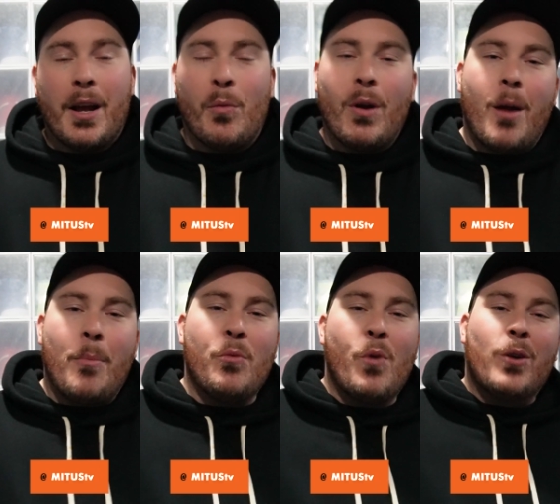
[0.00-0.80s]
what up
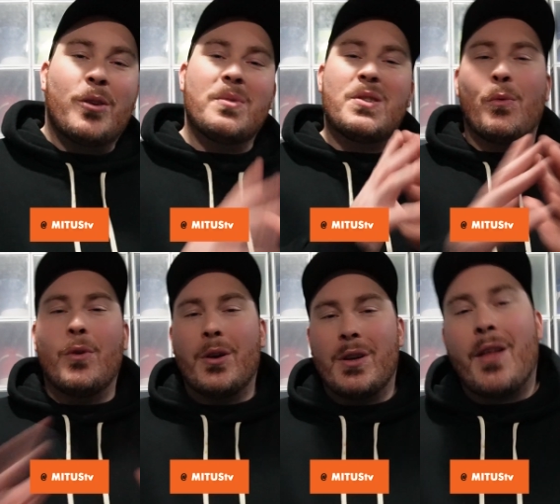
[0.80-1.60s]
and welcome to
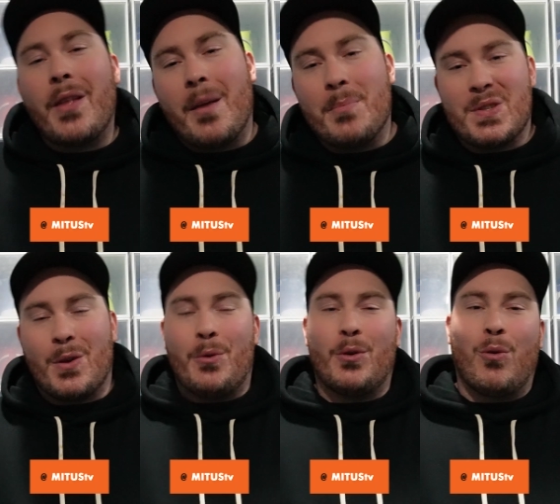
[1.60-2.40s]
another
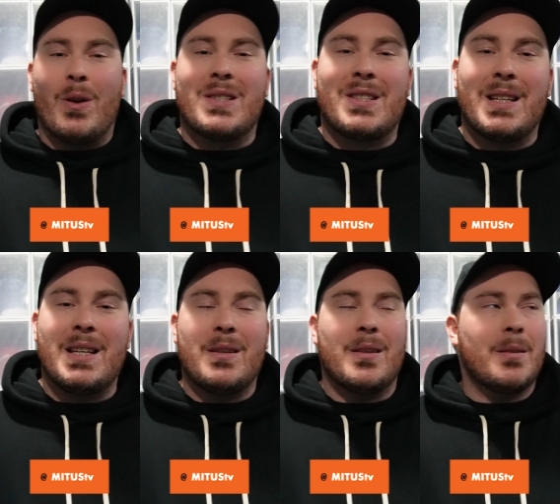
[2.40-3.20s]
episode of Creased
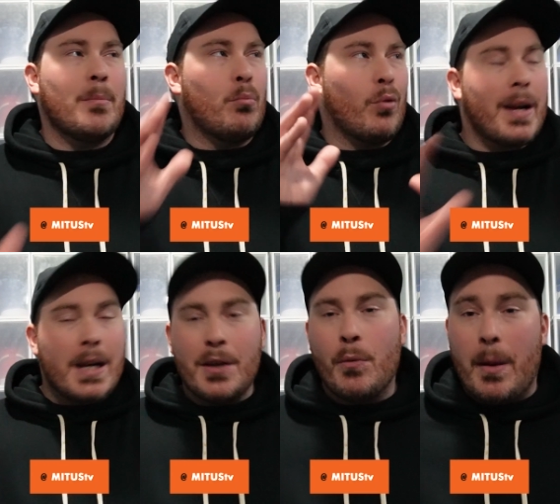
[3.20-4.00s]
Heat. Brand
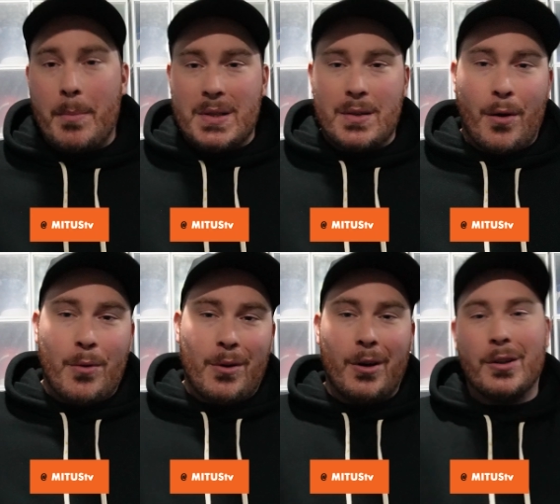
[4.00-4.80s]
new episode.
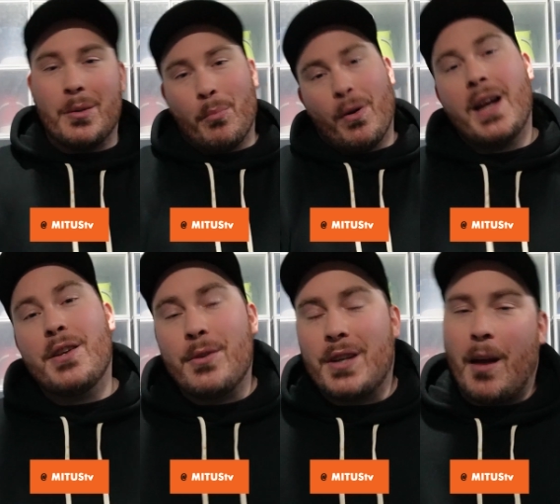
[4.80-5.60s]
I got the brand
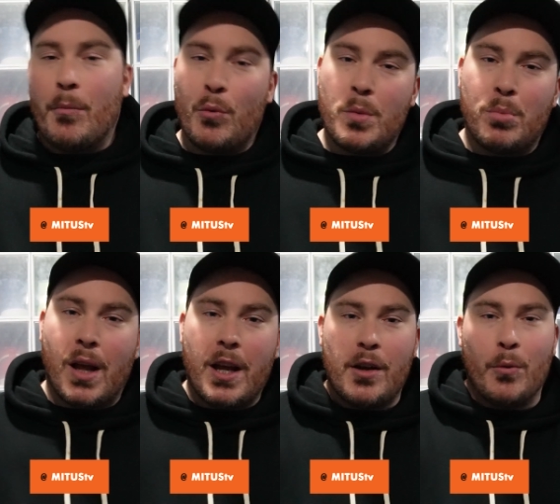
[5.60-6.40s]
new camera. We
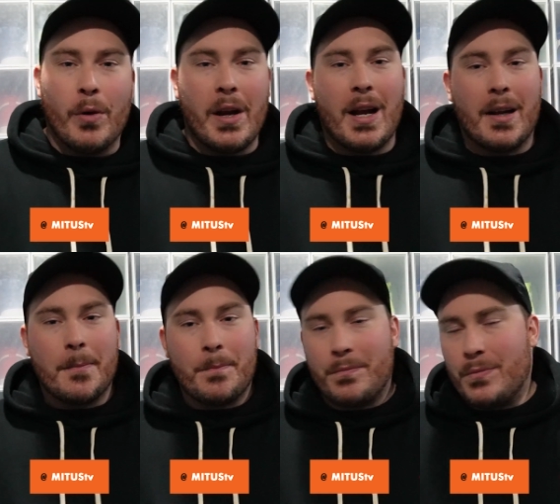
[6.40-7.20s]
playing around,
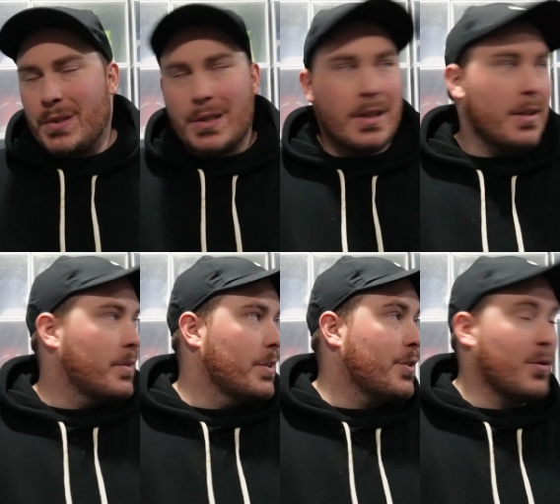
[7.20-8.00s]
seeing if
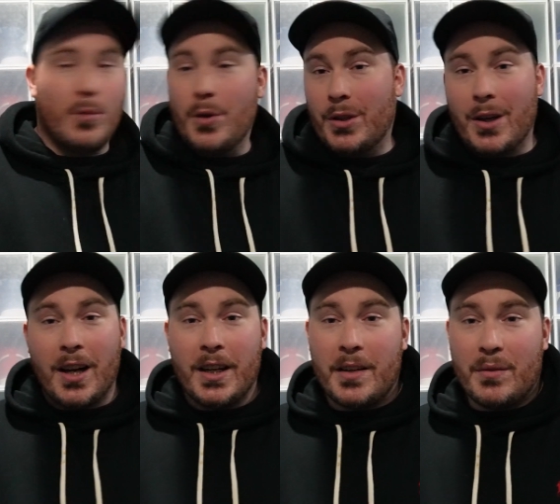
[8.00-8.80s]
this shit work. I
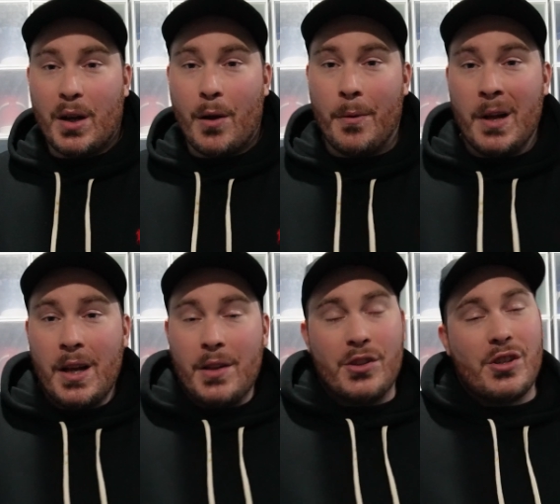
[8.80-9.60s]
don't even know.
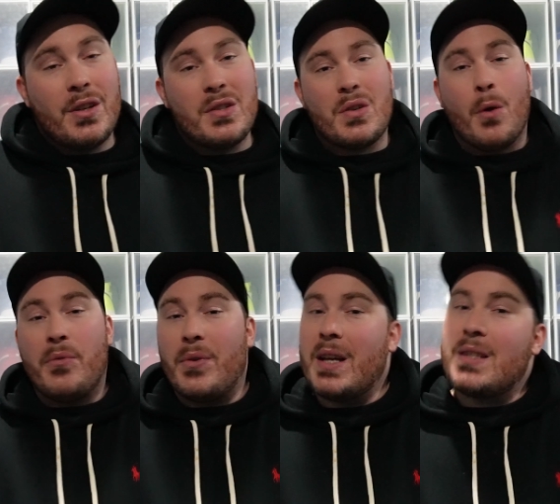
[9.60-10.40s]
This shit is so
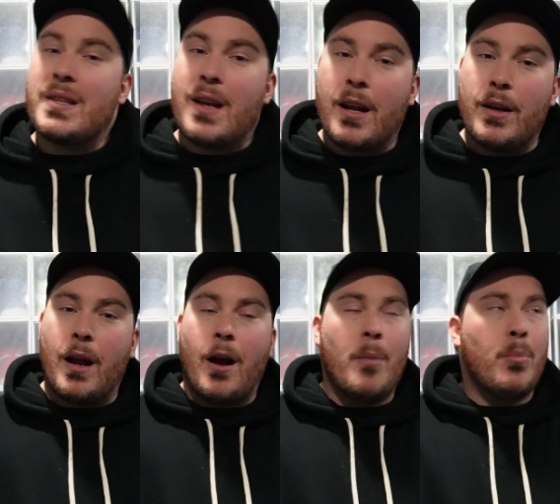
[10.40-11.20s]
fancy. I ain't
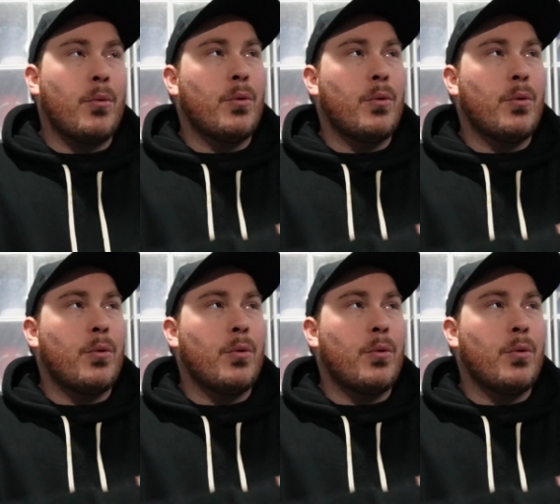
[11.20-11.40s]
up